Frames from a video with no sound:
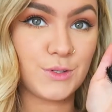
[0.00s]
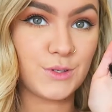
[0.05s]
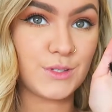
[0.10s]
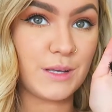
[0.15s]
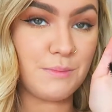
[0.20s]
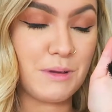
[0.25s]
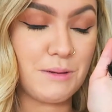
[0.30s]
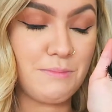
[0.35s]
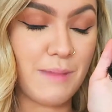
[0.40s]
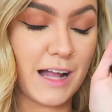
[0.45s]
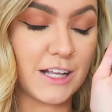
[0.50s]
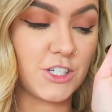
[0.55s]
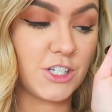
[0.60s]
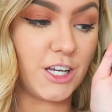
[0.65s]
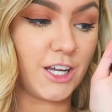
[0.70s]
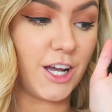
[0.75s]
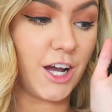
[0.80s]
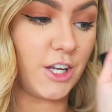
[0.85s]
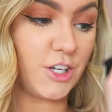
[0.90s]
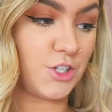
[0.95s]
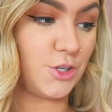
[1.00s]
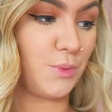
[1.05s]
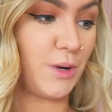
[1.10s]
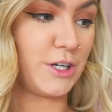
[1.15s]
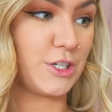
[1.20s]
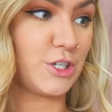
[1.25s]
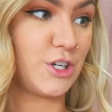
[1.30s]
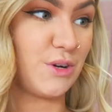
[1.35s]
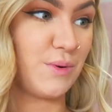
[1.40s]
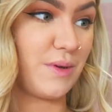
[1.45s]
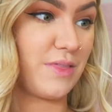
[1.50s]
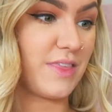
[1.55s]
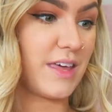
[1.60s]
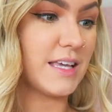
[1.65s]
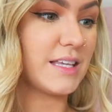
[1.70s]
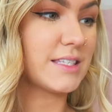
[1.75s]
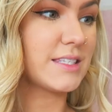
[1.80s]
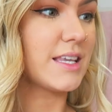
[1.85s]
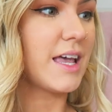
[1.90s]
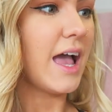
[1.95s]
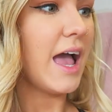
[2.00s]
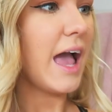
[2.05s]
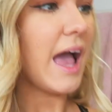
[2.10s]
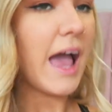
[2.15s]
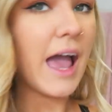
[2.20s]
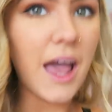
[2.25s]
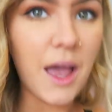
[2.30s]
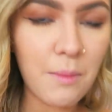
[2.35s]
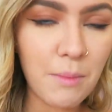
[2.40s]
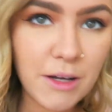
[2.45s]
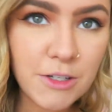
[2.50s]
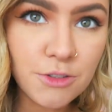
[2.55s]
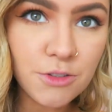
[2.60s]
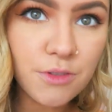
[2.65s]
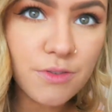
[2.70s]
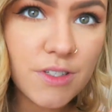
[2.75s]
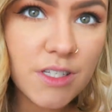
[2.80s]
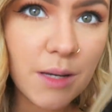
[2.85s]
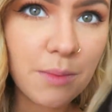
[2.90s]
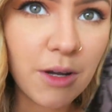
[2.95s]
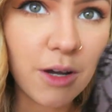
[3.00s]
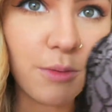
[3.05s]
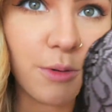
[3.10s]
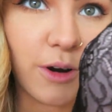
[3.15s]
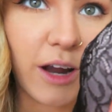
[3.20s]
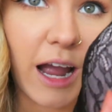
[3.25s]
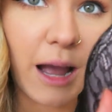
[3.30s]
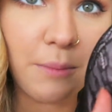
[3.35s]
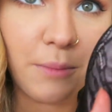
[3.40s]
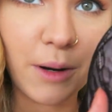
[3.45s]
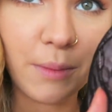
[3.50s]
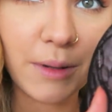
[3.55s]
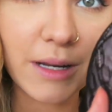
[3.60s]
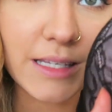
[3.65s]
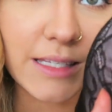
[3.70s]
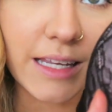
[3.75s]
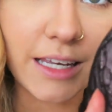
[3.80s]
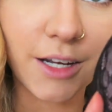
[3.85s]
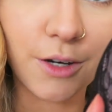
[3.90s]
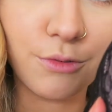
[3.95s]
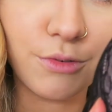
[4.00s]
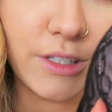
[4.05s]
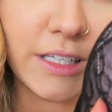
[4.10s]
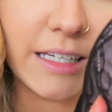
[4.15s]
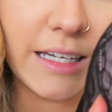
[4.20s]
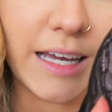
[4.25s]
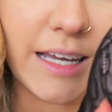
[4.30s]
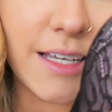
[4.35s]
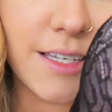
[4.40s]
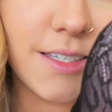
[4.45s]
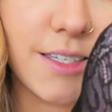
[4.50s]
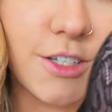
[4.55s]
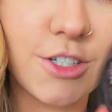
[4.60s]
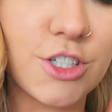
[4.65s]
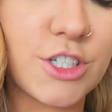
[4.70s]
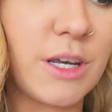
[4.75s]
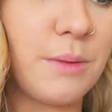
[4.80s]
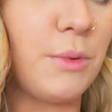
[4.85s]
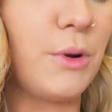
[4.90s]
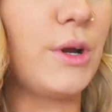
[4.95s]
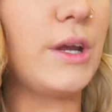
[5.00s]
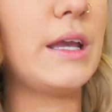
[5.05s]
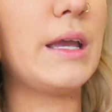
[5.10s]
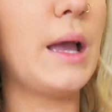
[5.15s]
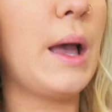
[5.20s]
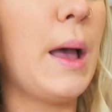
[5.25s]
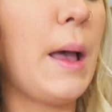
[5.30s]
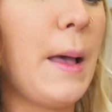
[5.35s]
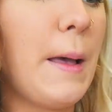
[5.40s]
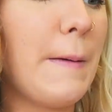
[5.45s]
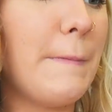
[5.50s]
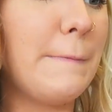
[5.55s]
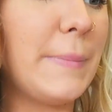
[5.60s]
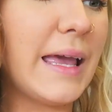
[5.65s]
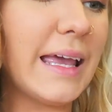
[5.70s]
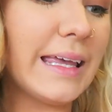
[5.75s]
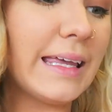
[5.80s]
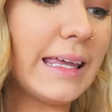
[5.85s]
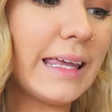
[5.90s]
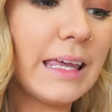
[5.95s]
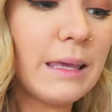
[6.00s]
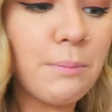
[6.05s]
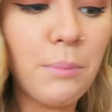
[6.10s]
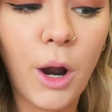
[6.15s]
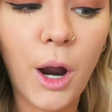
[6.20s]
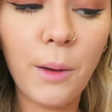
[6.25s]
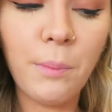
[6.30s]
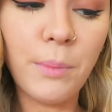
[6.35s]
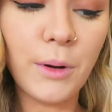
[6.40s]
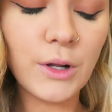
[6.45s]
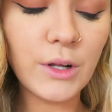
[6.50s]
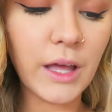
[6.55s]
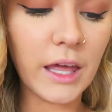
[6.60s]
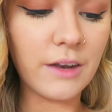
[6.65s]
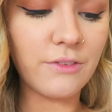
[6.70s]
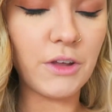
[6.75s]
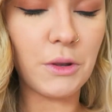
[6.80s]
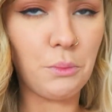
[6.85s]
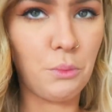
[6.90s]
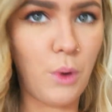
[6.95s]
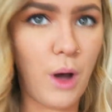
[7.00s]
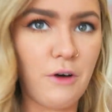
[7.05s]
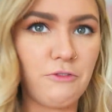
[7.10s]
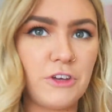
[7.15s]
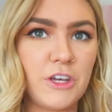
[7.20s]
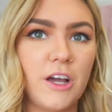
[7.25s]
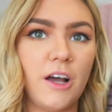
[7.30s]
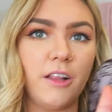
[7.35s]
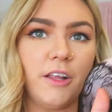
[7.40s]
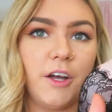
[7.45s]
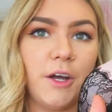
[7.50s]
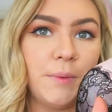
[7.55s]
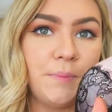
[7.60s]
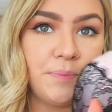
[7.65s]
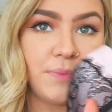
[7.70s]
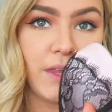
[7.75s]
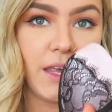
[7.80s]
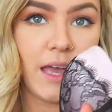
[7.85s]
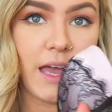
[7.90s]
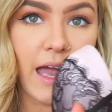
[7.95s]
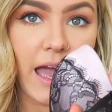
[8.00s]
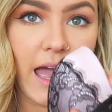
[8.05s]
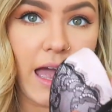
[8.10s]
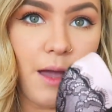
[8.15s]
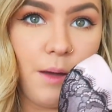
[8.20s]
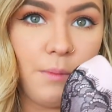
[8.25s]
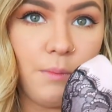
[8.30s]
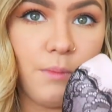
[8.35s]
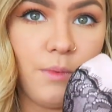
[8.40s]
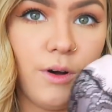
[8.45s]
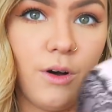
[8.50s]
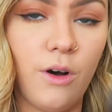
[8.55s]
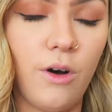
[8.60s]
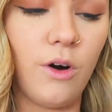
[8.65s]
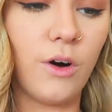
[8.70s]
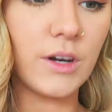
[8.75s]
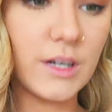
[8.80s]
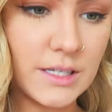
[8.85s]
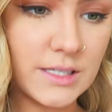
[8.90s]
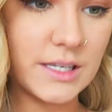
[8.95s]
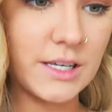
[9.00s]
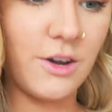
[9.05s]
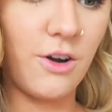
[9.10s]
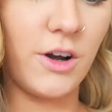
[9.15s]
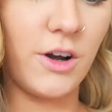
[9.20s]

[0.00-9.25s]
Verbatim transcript: also sent me matching underwear to go with this. I don't know if it's coming up on camera, but it's like a really nice shimmery pinky purple, kind of like mauve color. Honestly